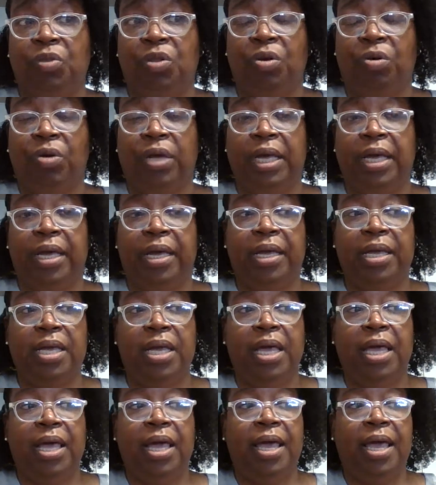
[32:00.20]
Okay.
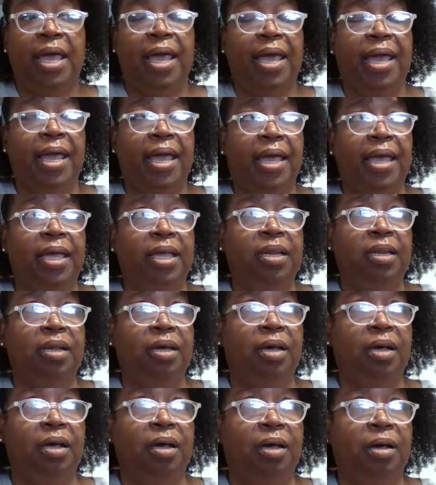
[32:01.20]
And
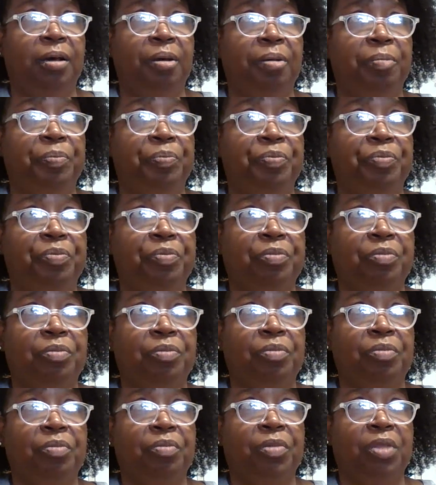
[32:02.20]
um,
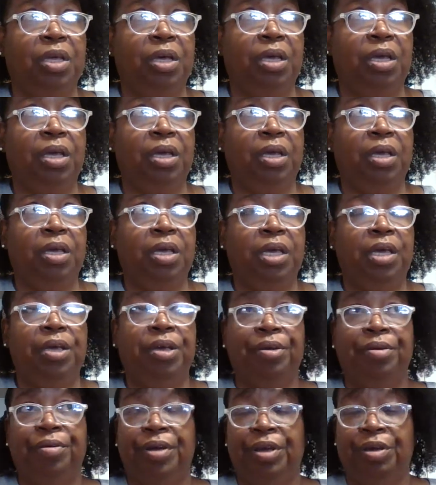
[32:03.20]

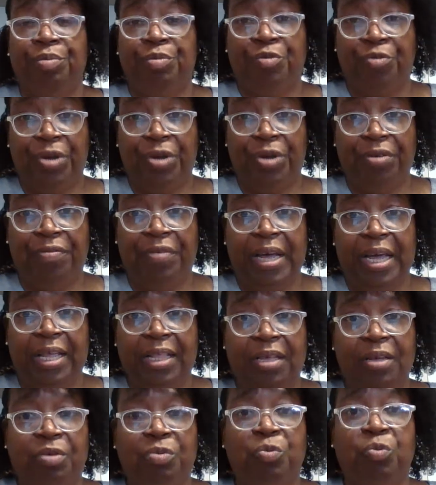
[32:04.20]
here in Moreno
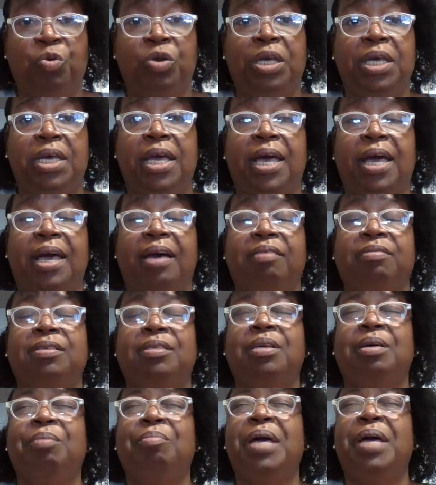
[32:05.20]
Valley, we have
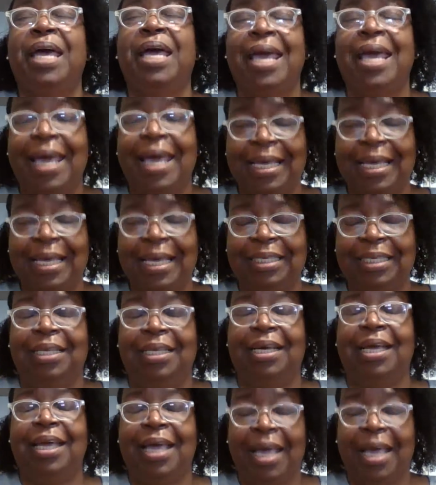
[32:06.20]
some
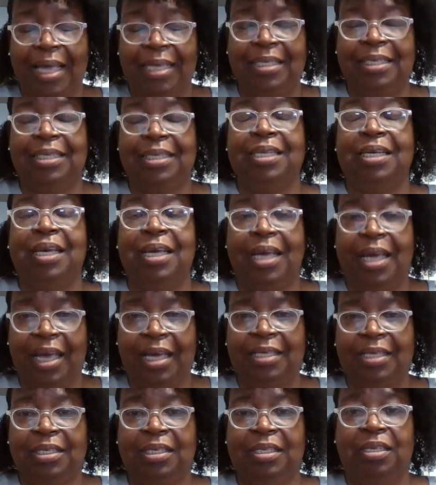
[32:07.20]
excellent, excellent,
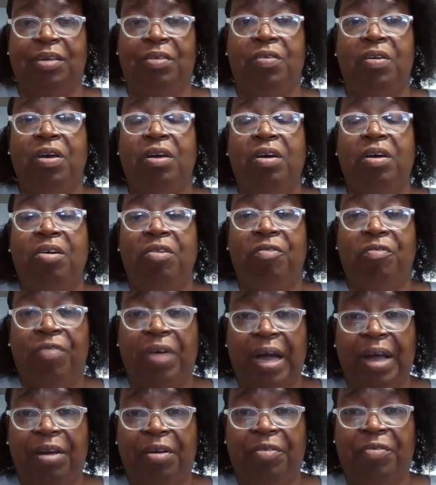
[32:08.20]
excellent
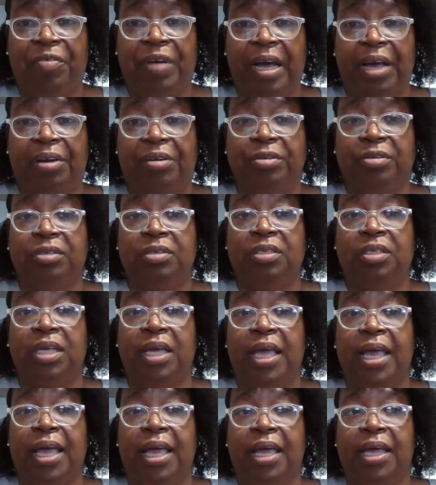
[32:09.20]
firefighters
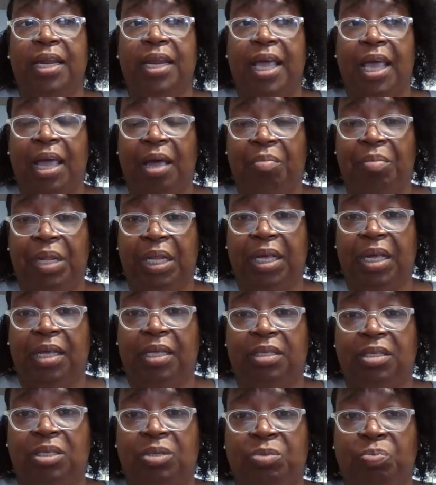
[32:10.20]
and
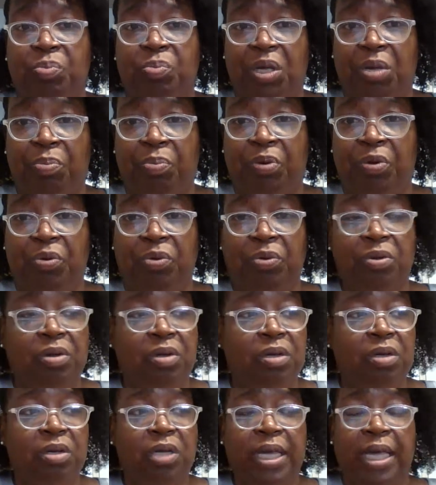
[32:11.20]
ambulance people.
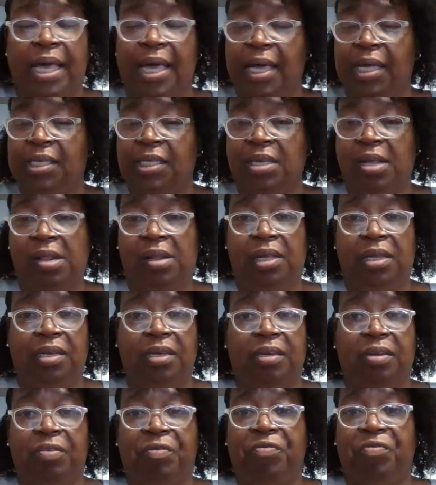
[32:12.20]

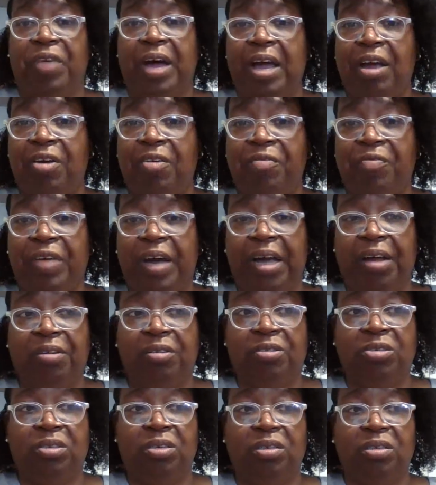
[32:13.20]
Excellent. The
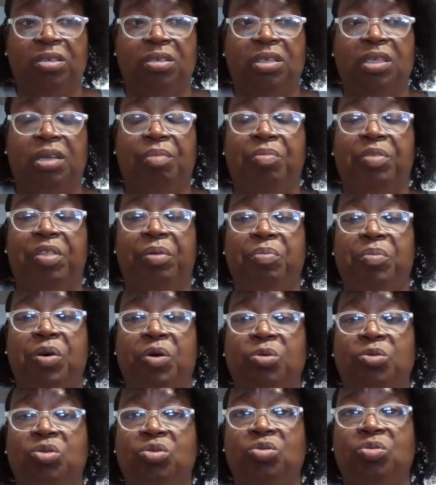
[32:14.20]
firefighters are some of the
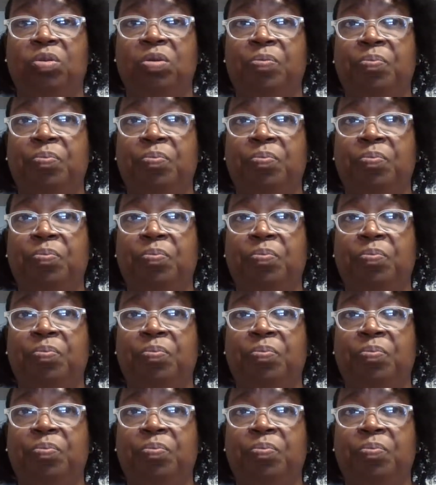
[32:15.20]
most